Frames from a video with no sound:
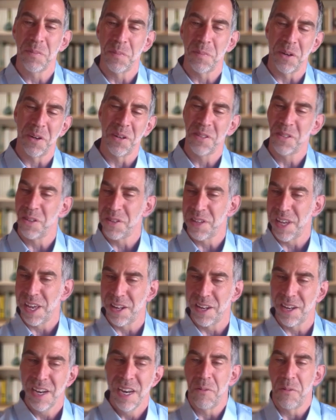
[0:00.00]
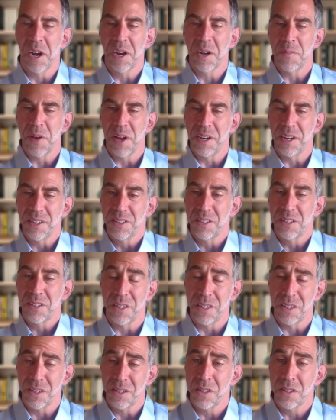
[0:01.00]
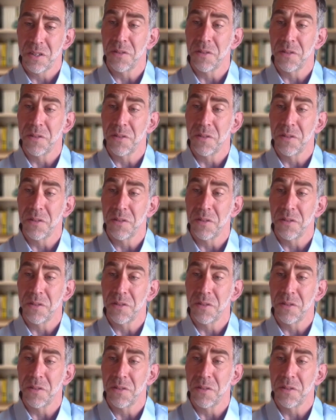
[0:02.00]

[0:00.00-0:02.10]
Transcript: but also then recommend us to